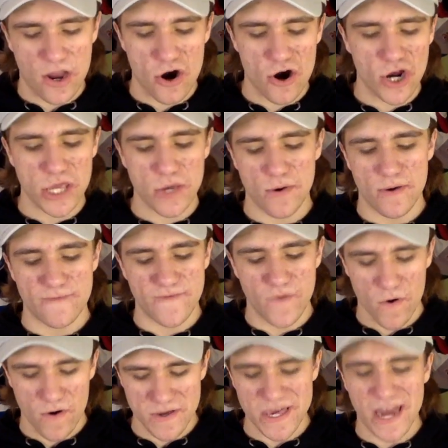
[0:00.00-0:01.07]
argue him
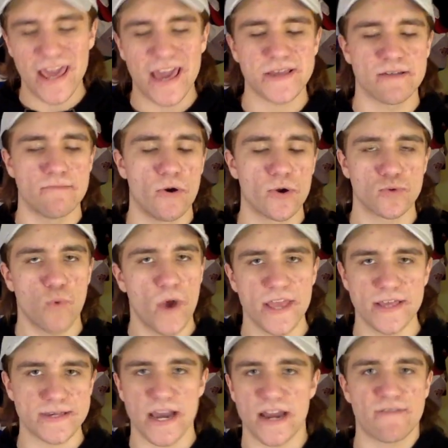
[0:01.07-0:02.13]
for is that he has the most
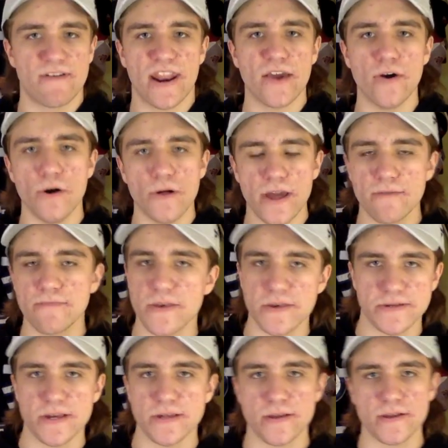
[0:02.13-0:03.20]
wins out of any goalie this
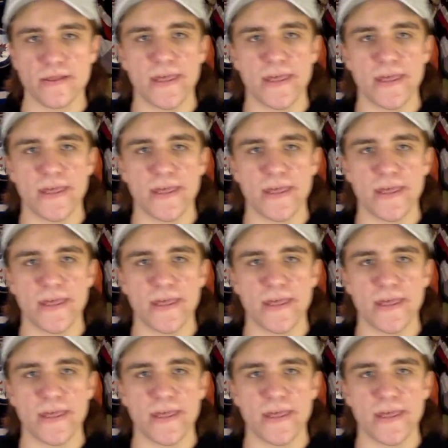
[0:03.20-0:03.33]
season.